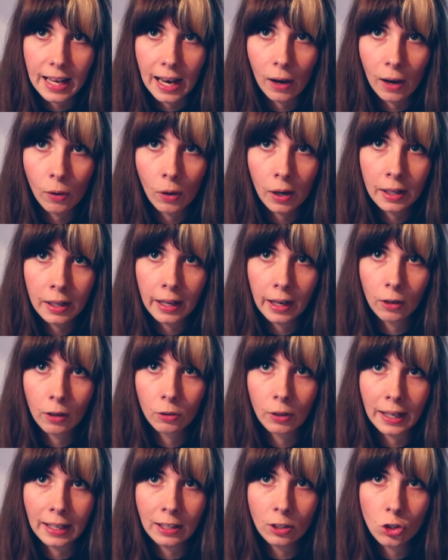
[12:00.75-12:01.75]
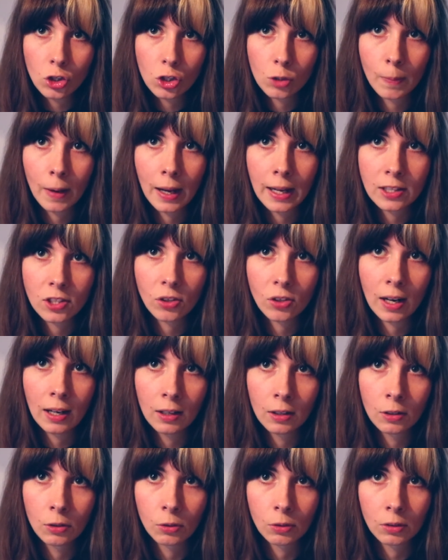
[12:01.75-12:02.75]
how I arrange my
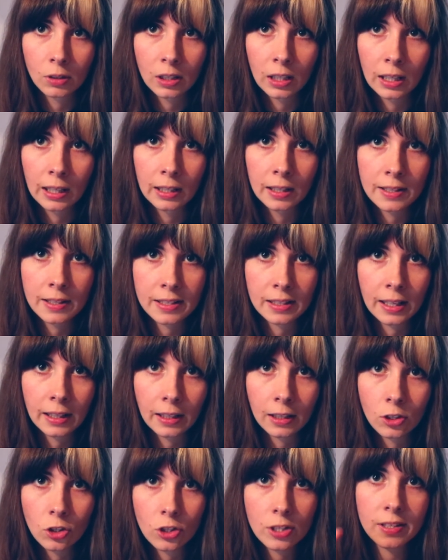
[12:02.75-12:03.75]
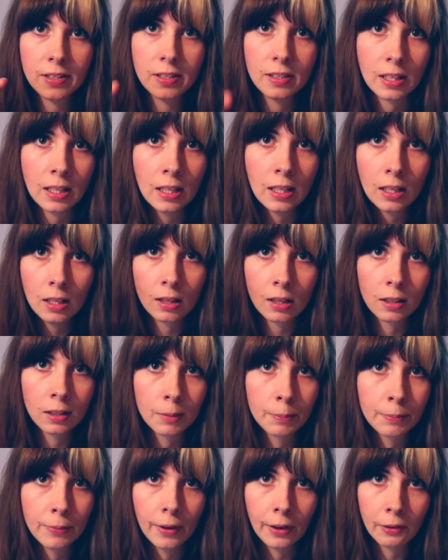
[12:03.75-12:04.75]
Trello cards, and I can just see
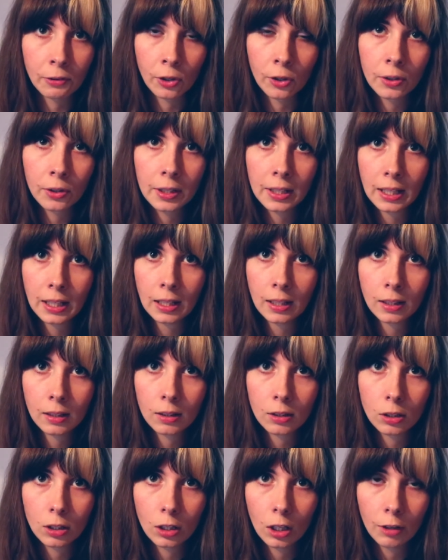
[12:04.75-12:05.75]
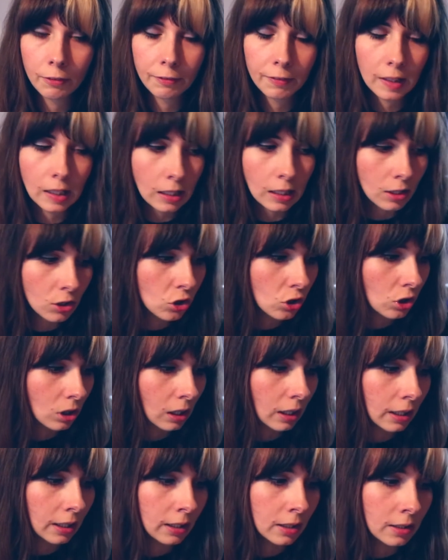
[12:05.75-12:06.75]
the priority of each
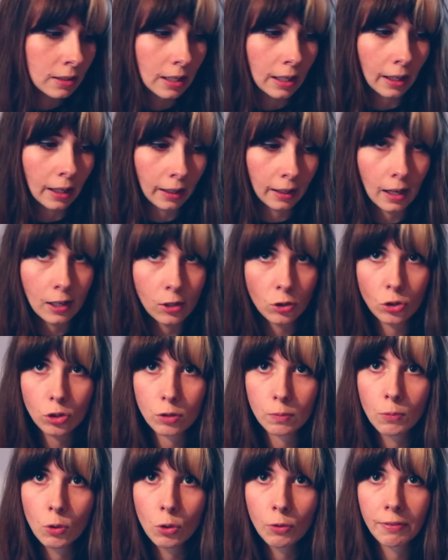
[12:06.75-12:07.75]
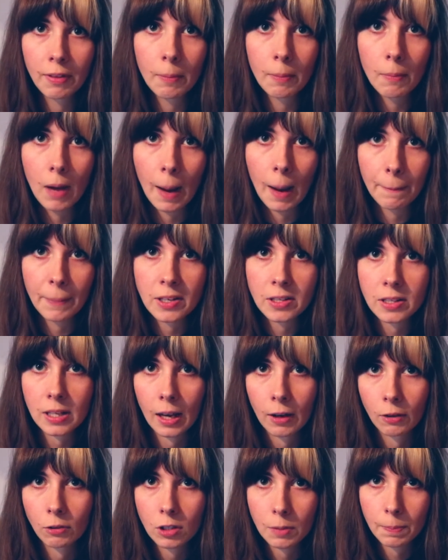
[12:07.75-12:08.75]
card, and I just move them up and
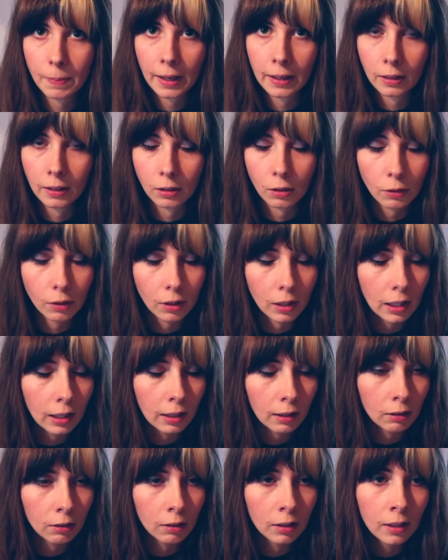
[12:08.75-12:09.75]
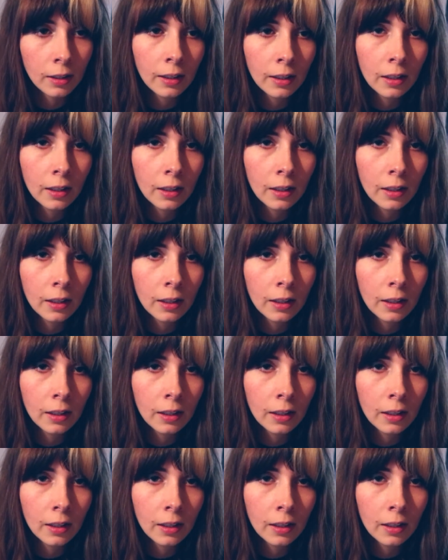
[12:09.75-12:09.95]
down depending on the color.